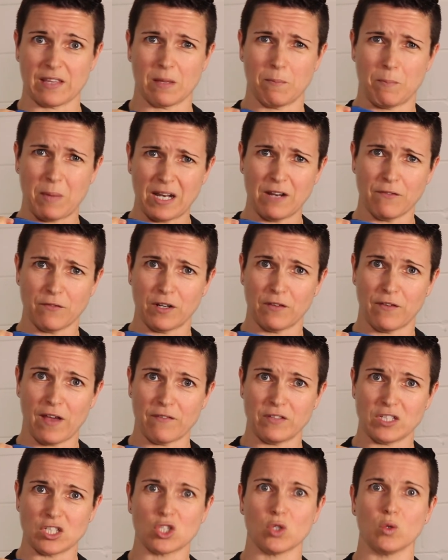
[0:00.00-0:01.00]
The benefit of
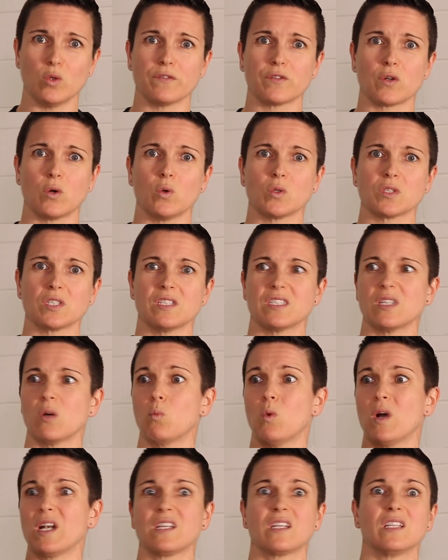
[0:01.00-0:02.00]
having two, of course, is that
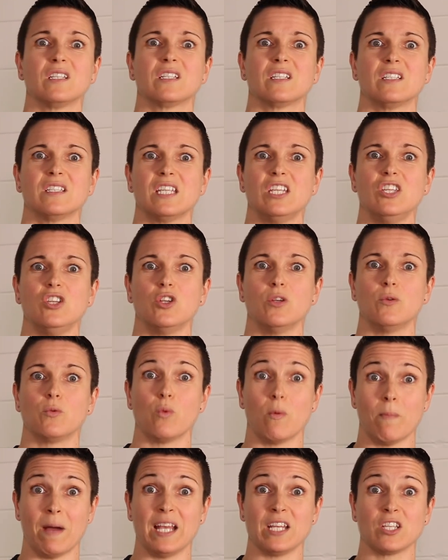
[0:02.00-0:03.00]
one can continue to
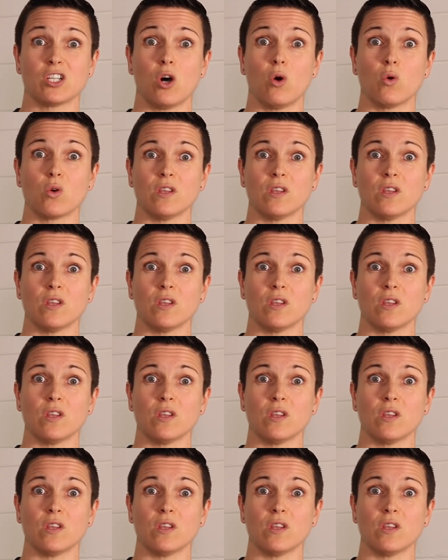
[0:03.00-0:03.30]
remain cold